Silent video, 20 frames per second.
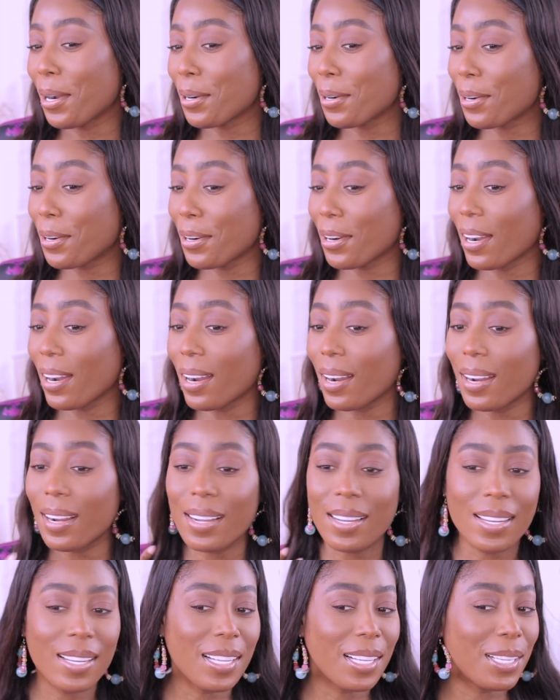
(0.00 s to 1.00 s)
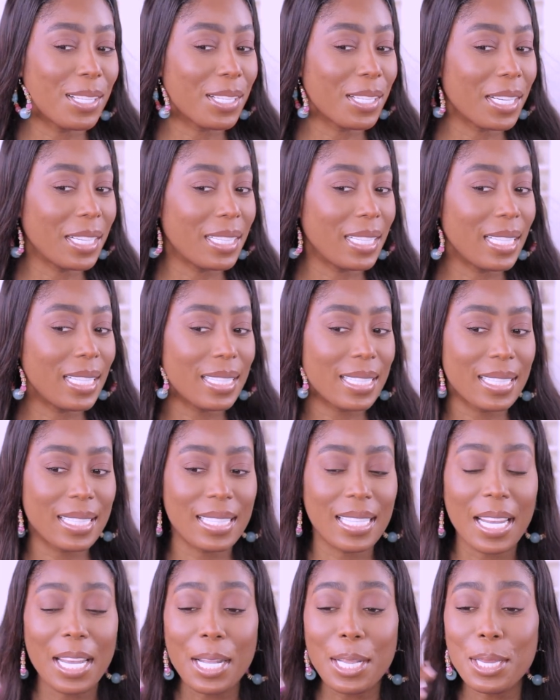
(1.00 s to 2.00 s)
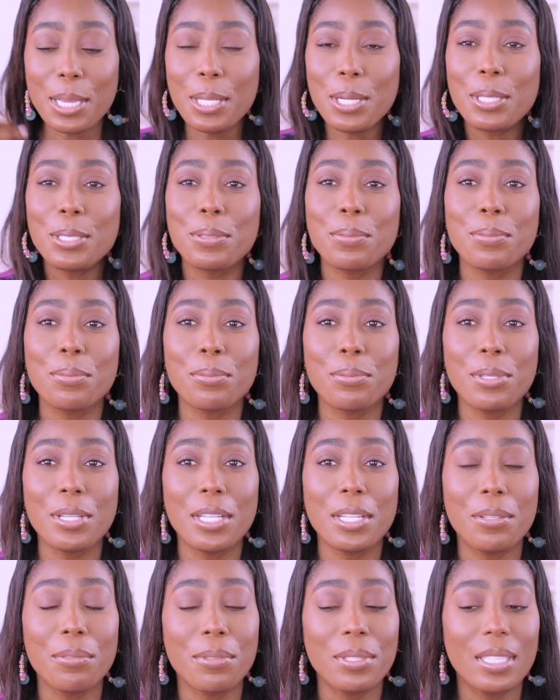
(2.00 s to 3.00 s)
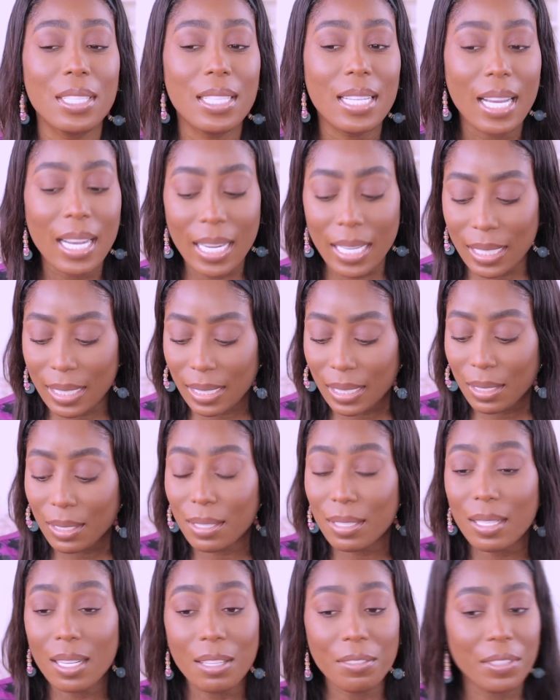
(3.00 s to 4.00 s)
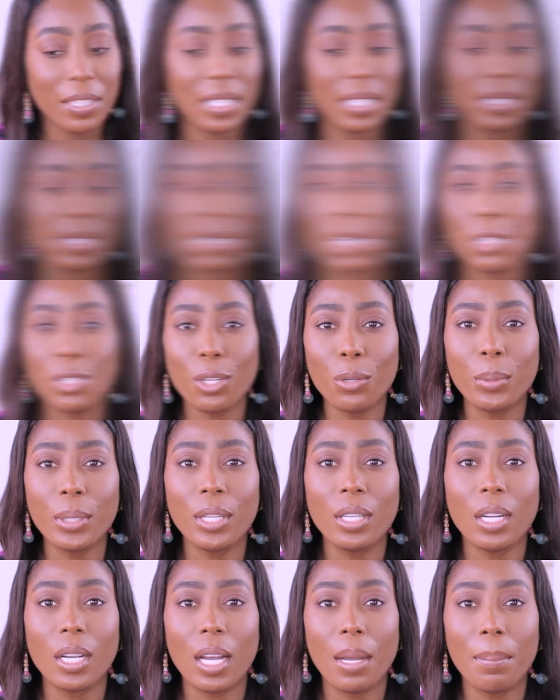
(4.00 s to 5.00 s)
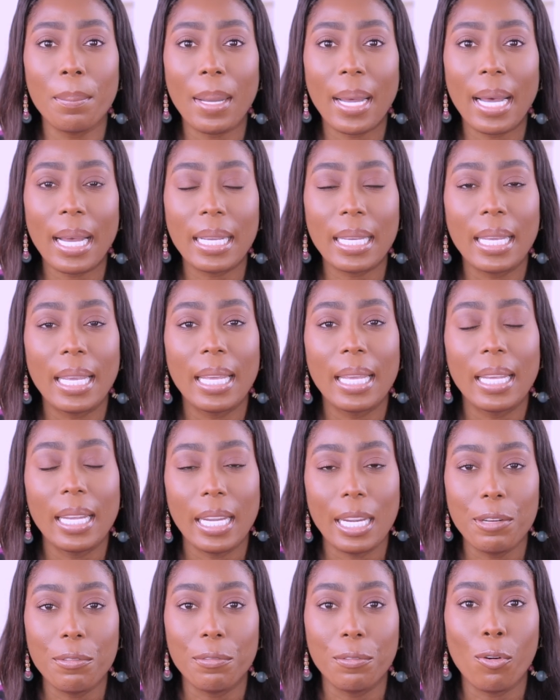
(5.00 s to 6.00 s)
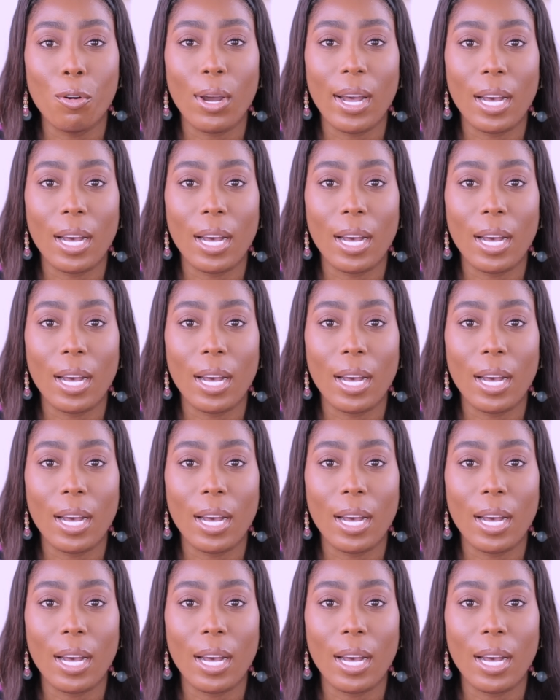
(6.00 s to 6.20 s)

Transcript: Girl, look at this. It looks really, really nice. Love it. So we're gonna come back in four